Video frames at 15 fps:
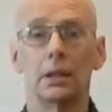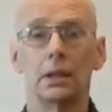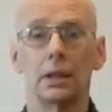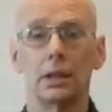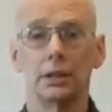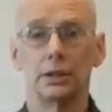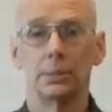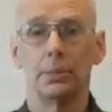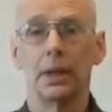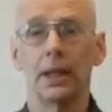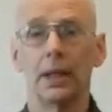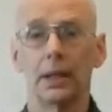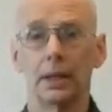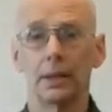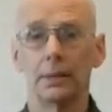in
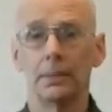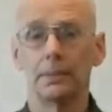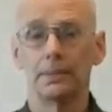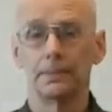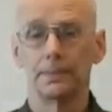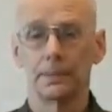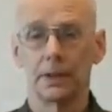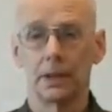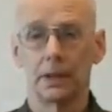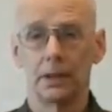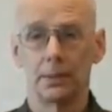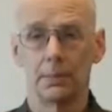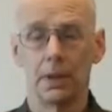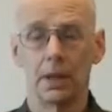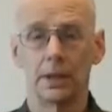Japan, in
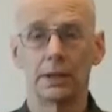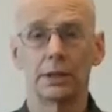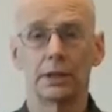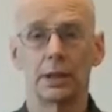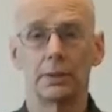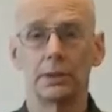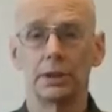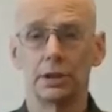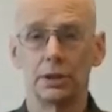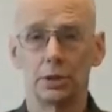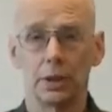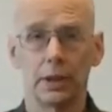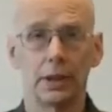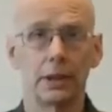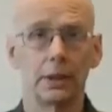the monastery where she
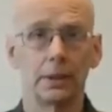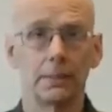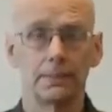trained,